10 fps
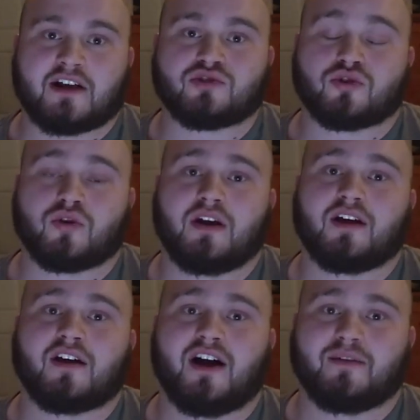extra
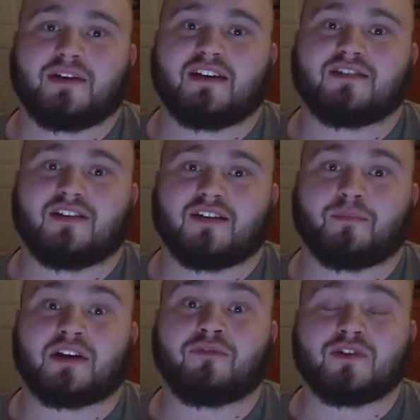training economy into the
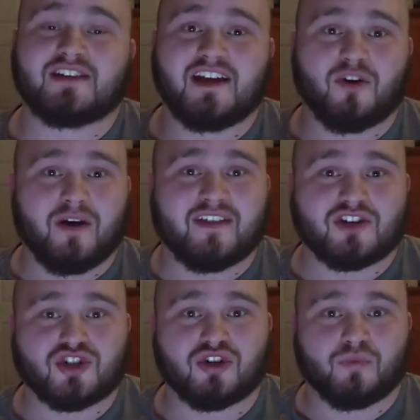but if we take away
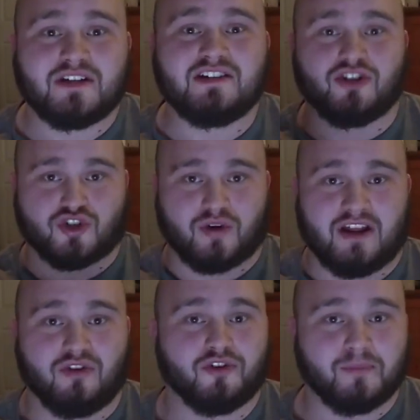that shirt we need to
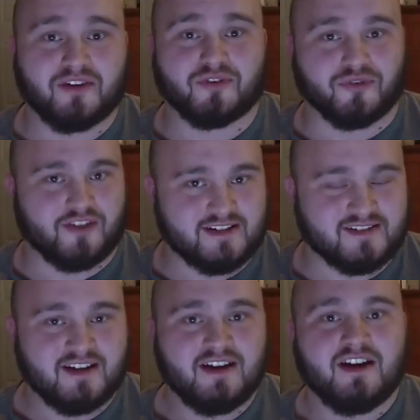train those muscles that's